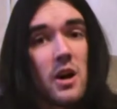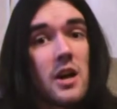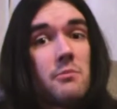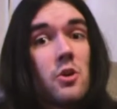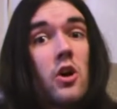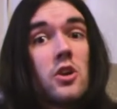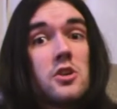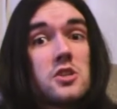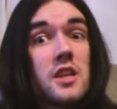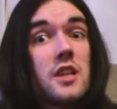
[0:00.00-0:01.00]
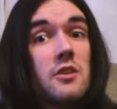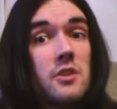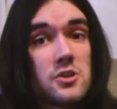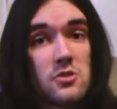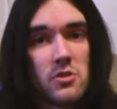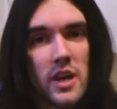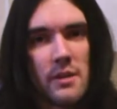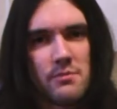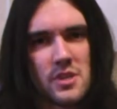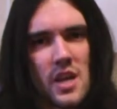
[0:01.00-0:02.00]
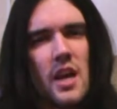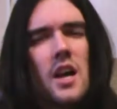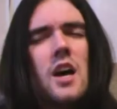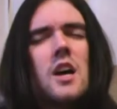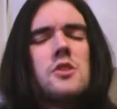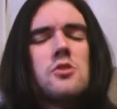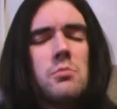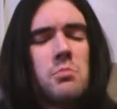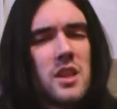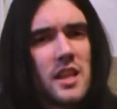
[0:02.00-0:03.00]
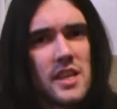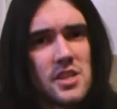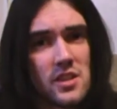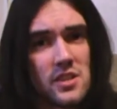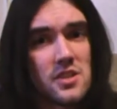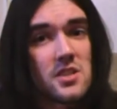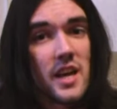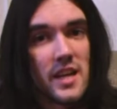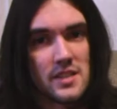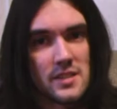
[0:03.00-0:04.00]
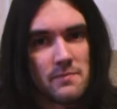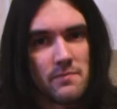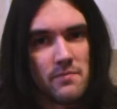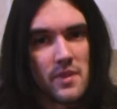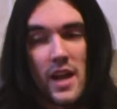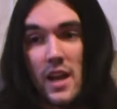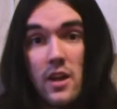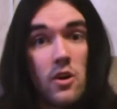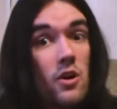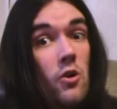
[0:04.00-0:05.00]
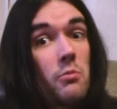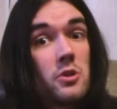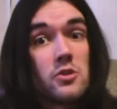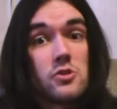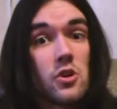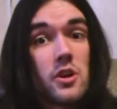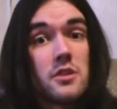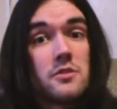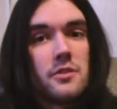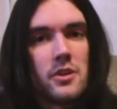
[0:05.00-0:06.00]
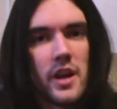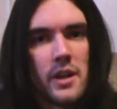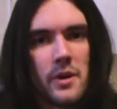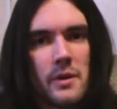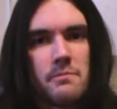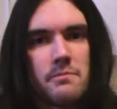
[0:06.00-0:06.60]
why oh, I'm not using the original right? games. No. So please understand. And I hope you enjoy the review anyway.